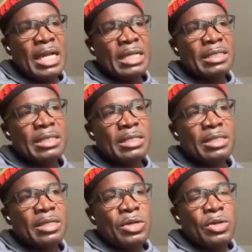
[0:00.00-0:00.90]
guys
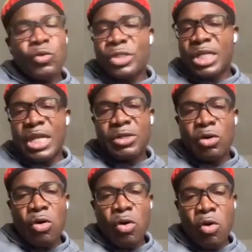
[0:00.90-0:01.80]
who are scared
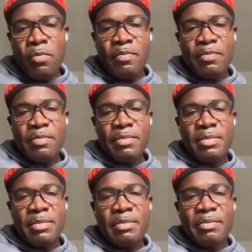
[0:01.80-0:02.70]
to go home
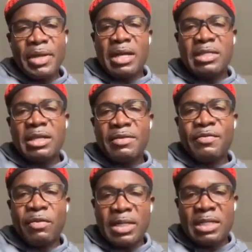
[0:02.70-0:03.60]
because of
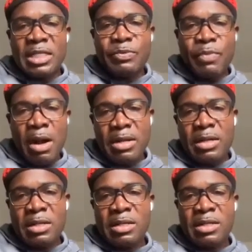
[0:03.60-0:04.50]
what his
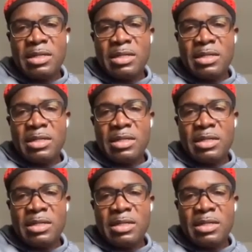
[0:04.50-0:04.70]
partner.